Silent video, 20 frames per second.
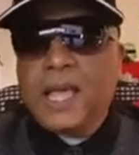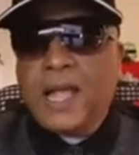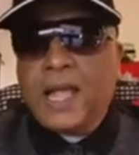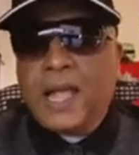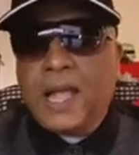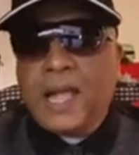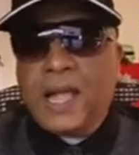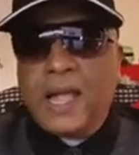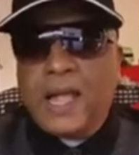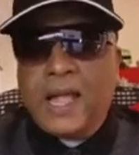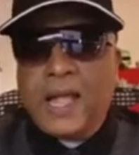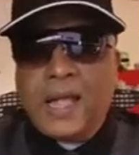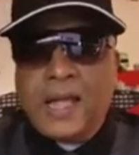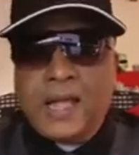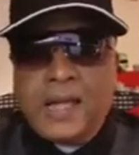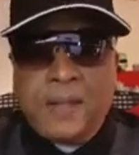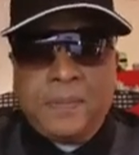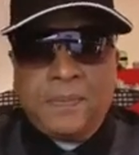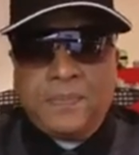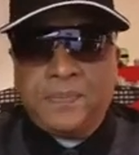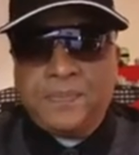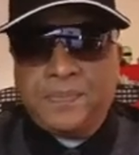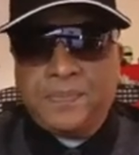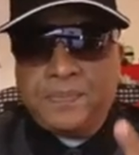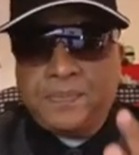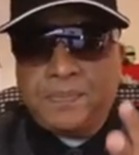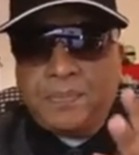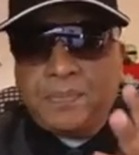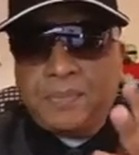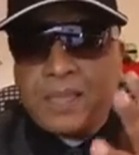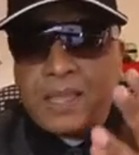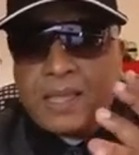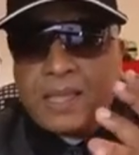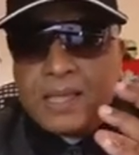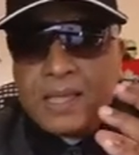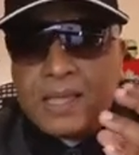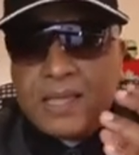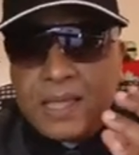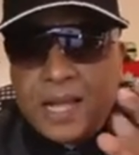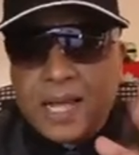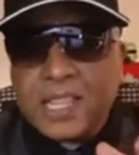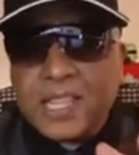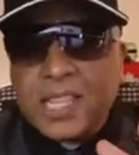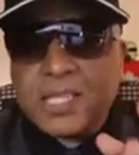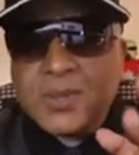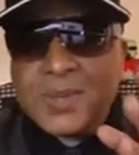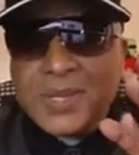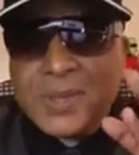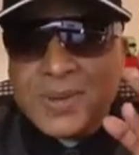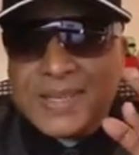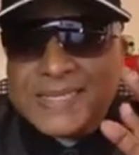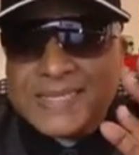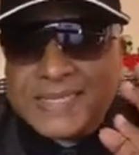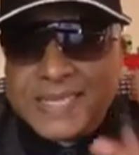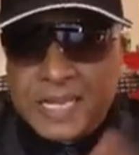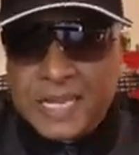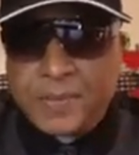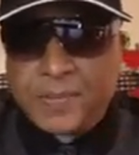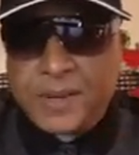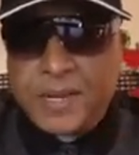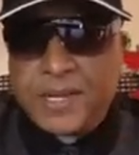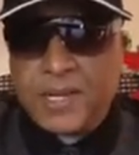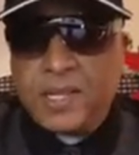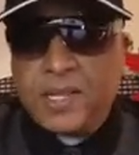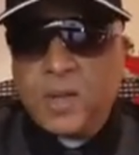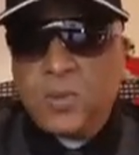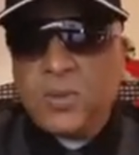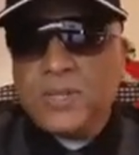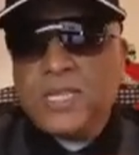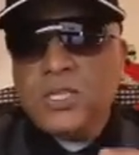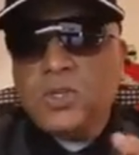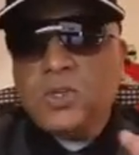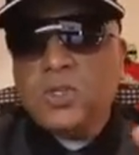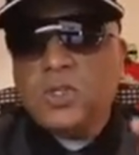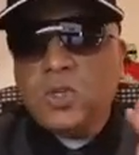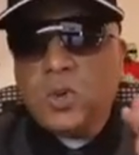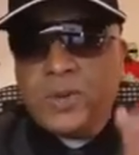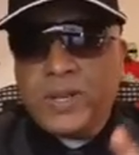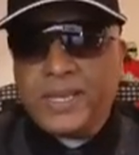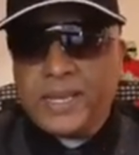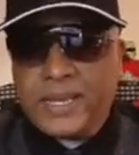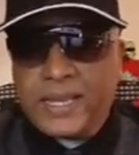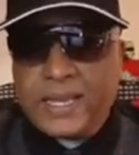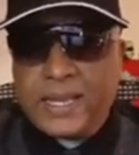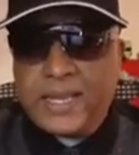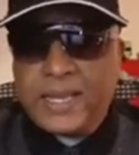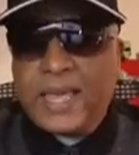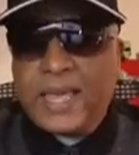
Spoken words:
That's what they were celebrating when they took Tony Yangeni.